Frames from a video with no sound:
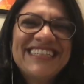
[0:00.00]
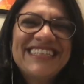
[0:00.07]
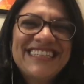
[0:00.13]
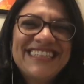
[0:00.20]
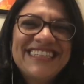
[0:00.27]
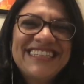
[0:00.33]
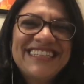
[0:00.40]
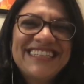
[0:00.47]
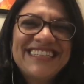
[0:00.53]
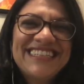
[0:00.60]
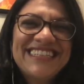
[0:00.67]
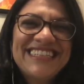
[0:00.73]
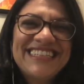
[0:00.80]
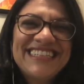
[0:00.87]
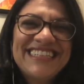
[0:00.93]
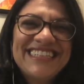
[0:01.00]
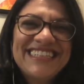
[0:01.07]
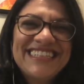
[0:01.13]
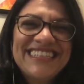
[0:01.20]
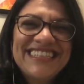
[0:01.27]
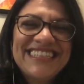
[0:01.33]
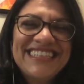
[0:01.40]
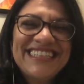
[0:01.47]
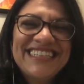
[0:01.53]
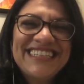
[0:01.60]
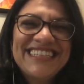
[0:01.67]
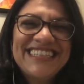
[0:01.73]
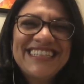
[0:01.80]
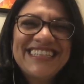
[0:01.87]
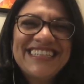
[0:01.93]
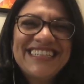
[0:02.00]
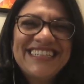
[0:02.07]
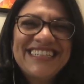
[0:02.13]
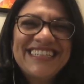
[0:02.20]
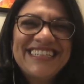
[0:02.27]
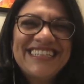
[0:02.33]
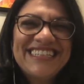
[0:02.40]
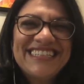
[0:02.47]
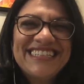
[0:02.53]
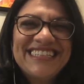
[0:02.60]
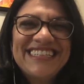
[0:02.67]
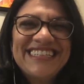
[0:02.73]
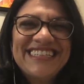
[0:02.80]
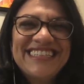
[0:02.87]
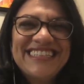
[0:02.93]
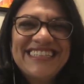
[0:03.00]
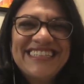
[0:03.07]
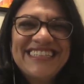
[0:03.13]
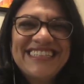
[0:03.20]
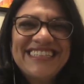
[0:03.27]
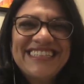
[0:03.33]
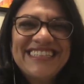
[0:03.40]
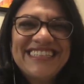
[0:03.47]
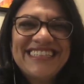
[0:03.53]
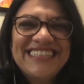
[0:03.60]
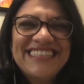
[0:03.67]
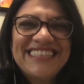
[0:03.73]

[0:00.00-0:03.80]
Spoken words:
(not speaking)